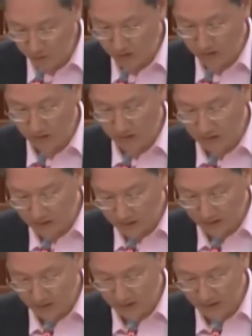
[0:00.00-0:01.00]
arts not
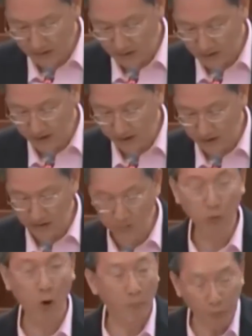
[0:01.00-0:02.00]
only as a source of
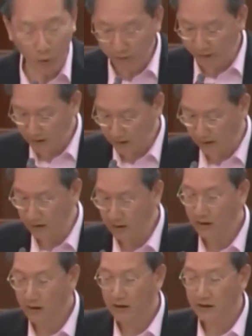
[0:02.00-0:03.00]
greater vibrancy
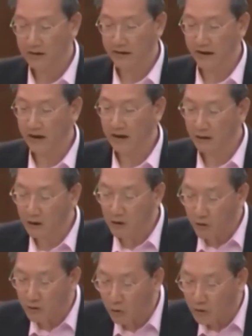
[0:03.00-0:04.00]
and, in, and
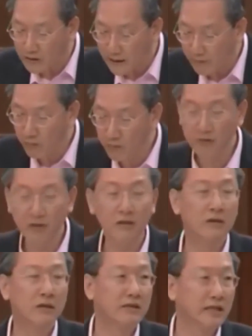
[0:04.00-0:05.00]
inspiration for
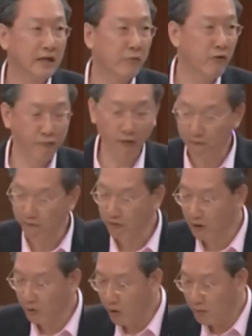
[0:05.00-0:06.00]
the art scenes,
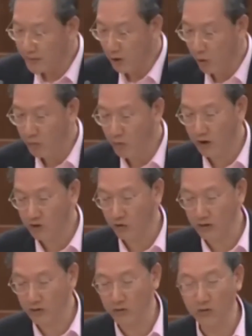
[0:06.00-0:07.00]
but also
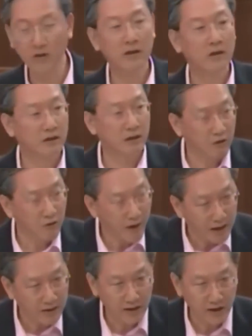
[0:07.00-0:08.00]
as a conduit for
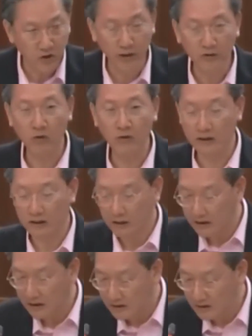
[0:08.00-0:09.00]
our rich cultural
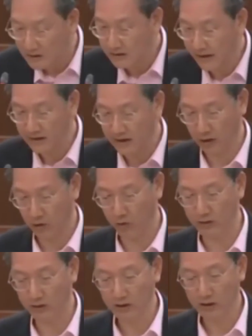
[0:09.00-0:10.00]
heritage
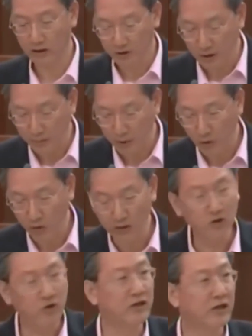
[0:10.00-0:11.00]
to be passed from one
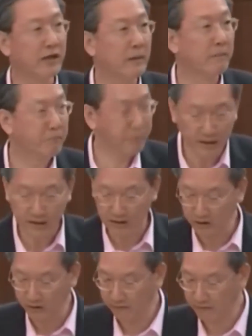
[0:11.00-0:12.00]
generation to the
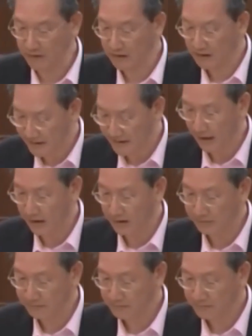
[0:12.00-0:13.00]
next and
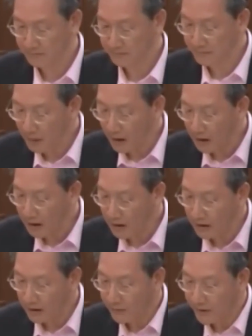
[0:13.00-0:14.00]
shared from one
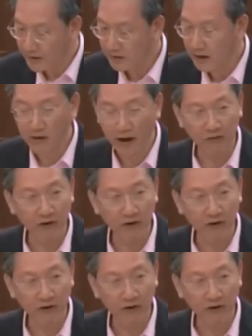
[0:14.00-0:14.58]
community to another.